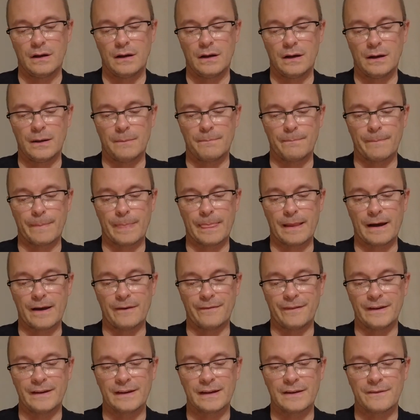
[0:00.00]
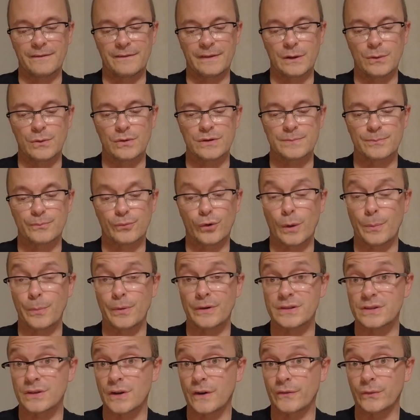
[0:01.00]
I think if there was
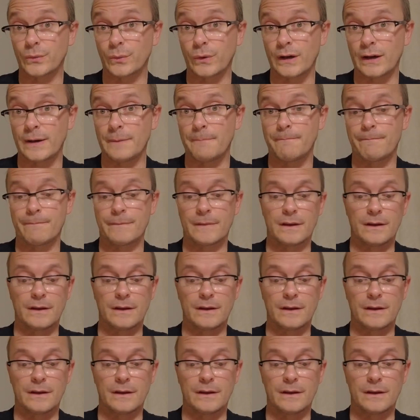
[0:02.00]
proper software